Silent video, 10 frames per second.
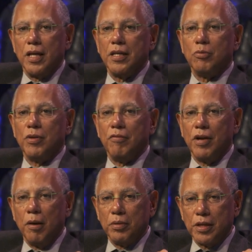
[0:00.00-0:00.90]
I think we have an
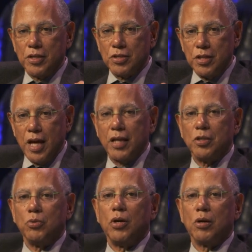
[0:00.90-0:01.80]
obligation not
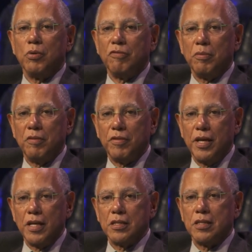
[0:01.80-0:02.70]
to walk away from
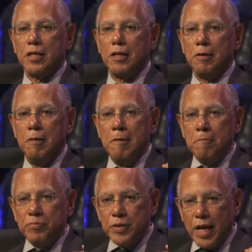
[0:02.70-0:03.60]
Afghanistan,
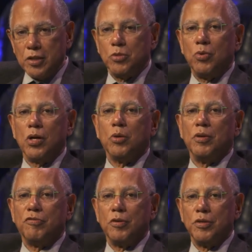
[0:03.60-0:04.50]
not to walk
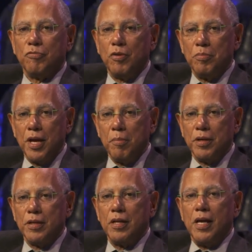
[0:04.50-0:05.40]
away from, from Yemen.